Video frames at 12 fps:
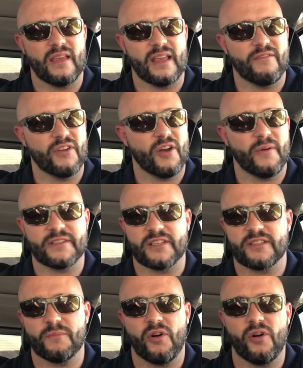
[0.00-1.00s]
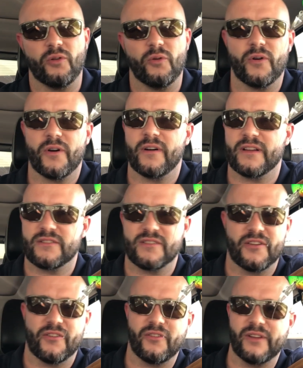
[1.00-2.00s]
even though it's a small lure,
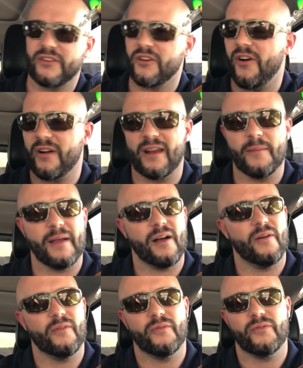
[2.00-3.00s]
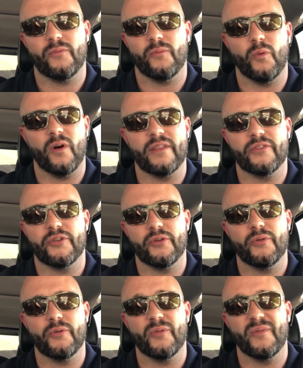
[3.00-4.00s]
you're only talking about 1,
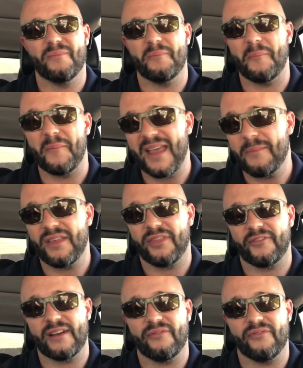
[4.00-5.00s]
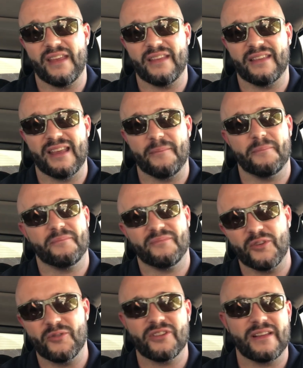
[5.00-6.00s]
2, maybe 3 feet deep,
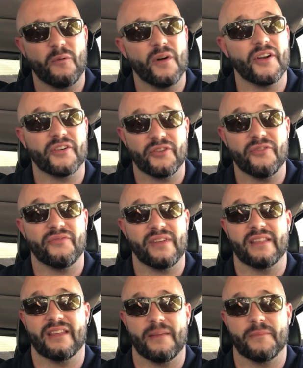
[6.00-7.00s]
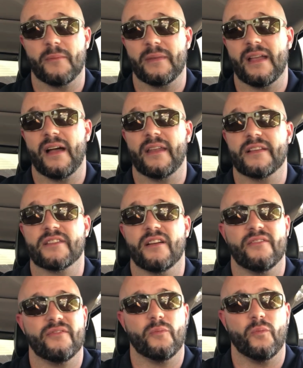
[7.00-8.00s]
usually 1 or 2 feet deep, to be honest,
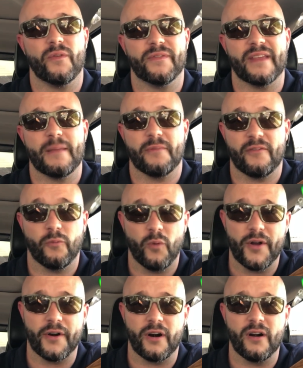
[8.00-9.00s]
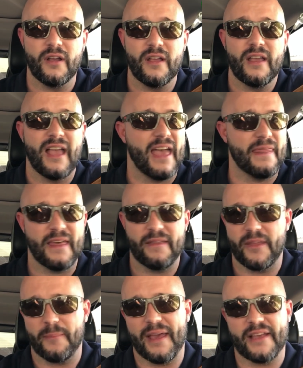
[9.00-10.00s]
of deep of water, and
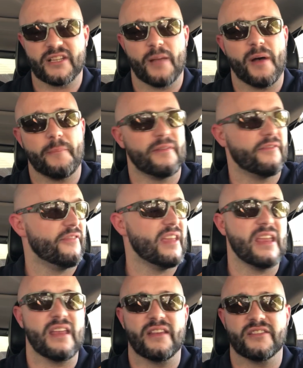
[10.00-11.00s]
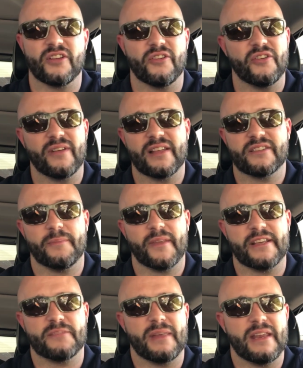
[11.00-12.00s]
the bass come up and feed, so you get some
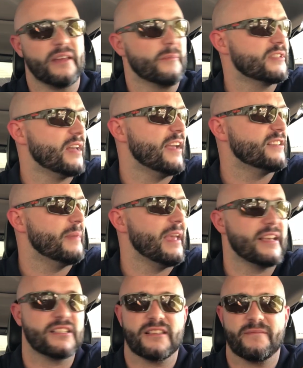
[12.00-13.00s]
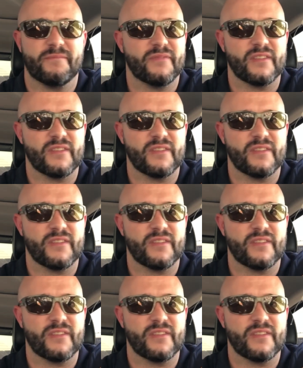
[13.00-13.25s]
nice medium-sized bass